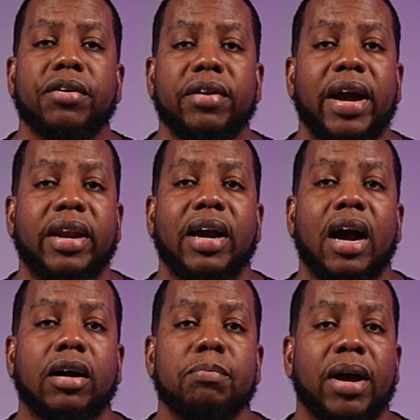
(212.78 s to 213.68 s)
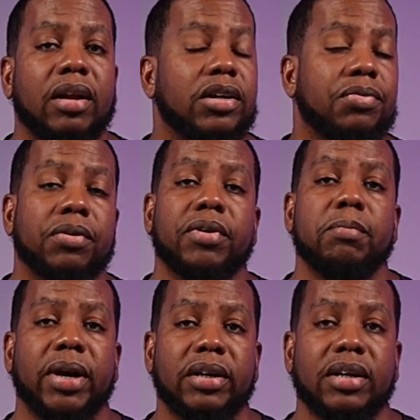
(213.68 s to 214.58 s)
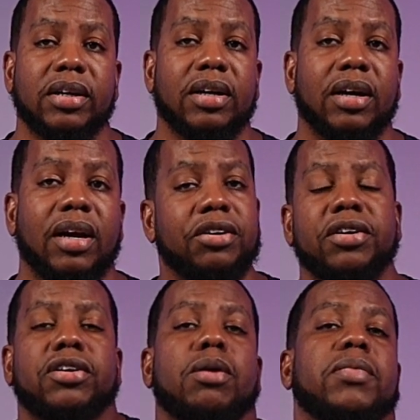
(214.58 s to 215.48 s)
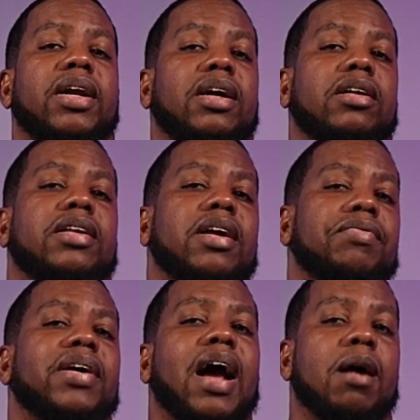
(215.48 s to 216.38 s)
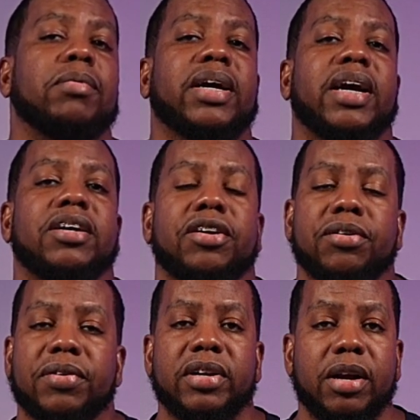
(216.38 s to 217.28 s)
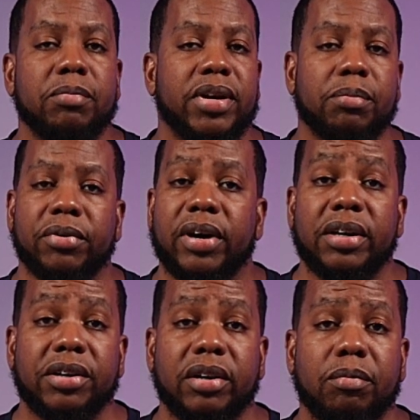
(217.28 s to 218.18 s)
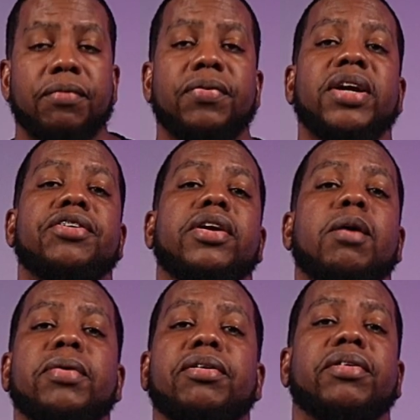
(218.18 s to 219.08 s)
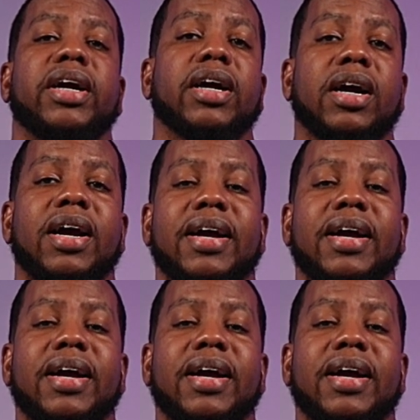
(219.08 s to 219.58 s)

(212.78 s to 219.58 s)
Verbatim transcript: creating acapellas for remixes. There's just so many different applications for stem separation. Feature number three,